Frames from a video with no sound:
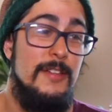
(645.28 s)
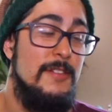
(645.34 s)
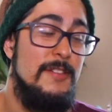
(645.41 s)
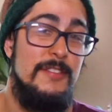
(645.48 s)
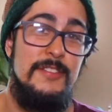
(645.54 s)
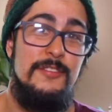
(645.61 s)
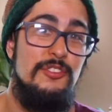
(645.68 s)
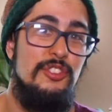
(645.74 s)

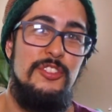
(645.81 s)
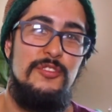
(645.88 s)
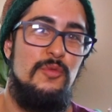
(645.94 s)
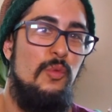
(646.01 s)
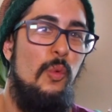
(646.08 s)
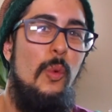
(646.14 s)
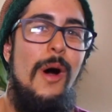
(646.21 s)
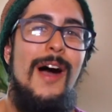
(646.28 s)
is just
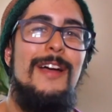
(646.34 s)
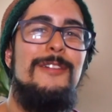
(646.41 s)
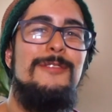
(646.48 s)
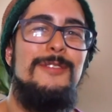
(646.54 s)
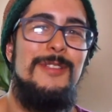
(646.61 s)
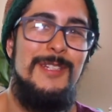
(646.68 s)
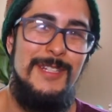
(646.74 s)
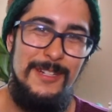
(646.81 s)

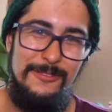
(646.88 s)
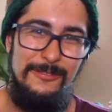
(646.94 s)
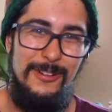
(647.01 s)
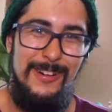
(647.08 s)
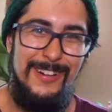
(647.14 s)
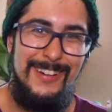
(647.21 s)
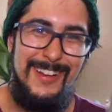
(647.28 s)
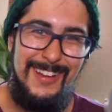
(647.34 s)
wildly different.